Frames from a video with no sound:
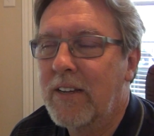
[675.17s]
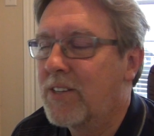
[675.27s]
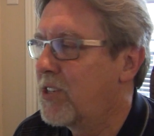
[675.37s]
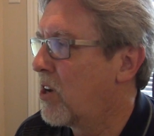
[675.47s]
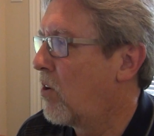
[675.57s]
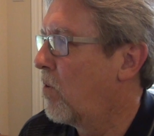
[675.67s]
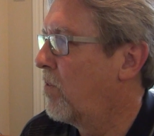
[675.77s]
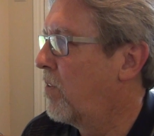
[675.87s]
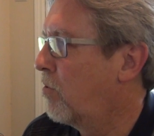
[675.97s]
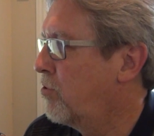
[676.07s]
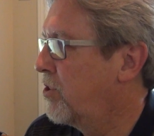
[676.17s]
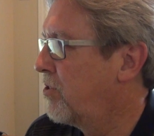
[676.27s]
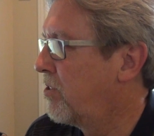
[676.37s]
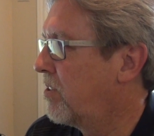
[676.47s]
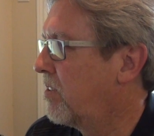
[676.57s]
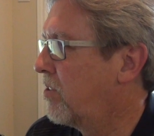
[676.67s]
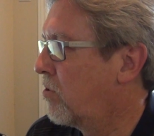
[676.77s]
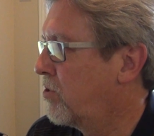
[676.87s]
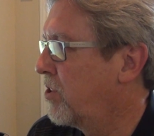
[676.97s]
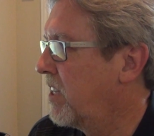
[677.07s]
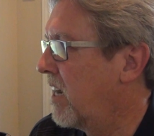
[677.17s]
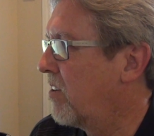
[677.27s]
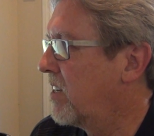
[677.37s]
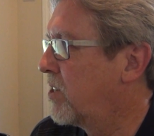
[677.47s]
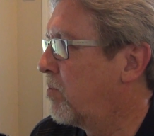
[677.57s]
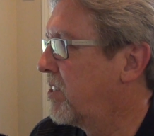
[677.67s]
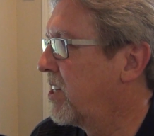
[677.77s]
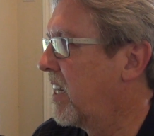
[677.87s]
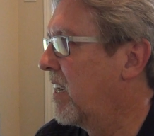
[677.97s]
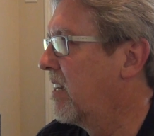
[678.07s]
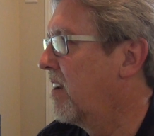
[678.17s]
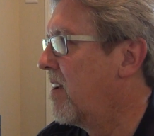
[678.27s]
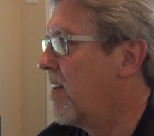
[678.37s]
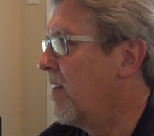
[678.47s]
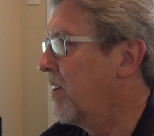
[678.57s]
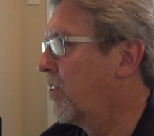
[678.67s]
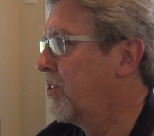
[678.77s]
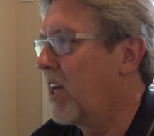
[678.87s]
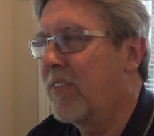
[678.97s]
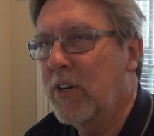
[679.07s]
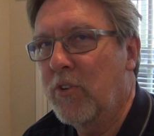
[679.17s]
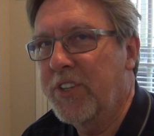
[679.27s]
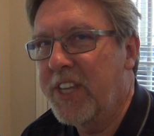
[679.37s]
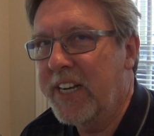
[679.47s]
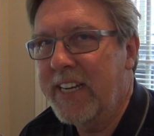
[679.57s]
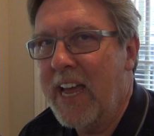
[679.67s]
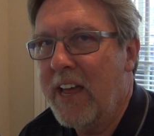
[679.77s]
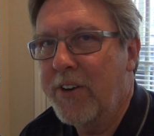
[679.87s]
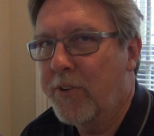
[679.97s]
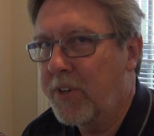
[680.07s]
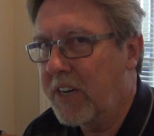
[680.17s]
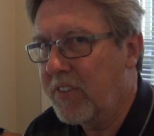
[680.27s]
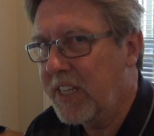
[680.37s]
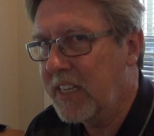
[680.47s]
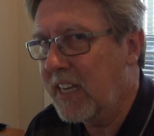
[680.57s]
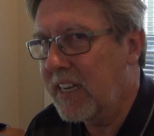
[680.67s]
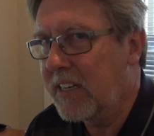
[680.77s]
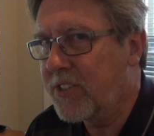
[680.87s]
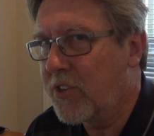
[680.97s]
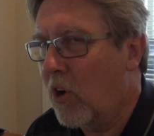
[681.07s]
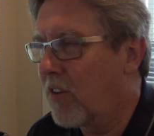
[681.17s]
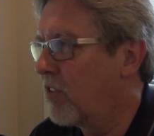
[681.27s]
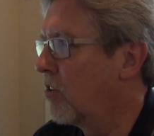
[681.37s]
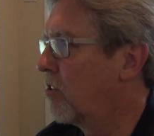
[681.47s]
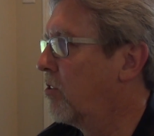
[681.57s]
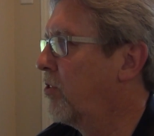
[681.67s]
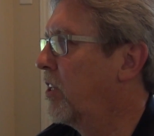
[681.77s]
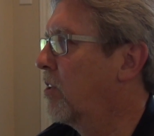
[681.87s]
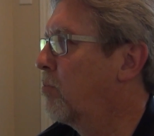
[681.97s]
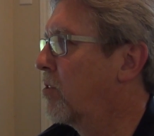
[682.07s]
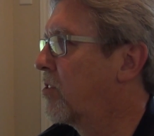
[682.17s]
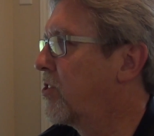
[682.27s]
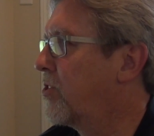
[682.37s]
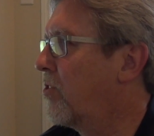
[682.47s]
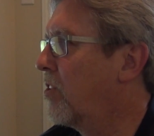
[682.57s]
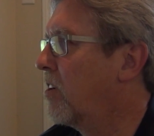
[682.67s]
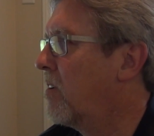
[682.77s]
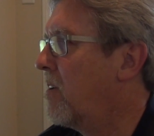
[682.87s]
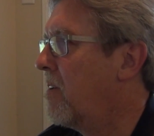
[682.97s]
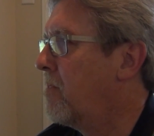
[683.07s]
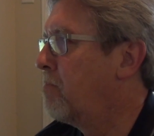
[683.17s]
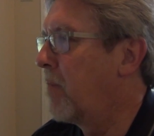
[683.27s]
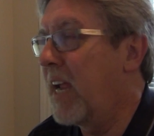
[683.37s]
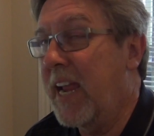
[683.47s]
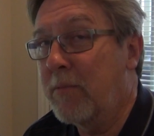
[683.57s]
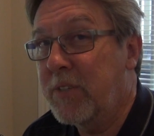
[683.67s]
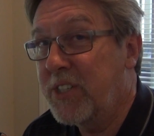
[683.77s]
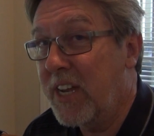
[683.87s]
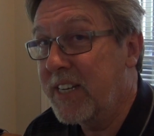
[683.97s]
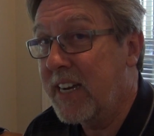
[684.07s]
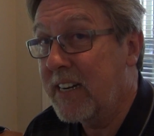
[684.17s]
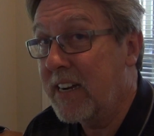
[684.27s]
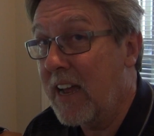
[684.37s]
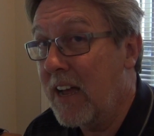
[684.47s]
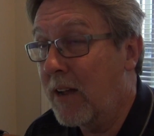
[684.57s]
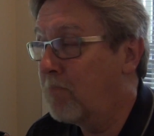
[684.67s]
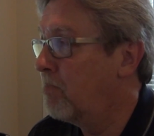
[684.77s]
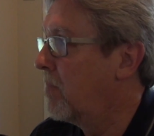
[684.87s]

So those are the areas. Once again, Il Tavolo Italiano and everything that has to offer, including the bookstore. Amazon.com.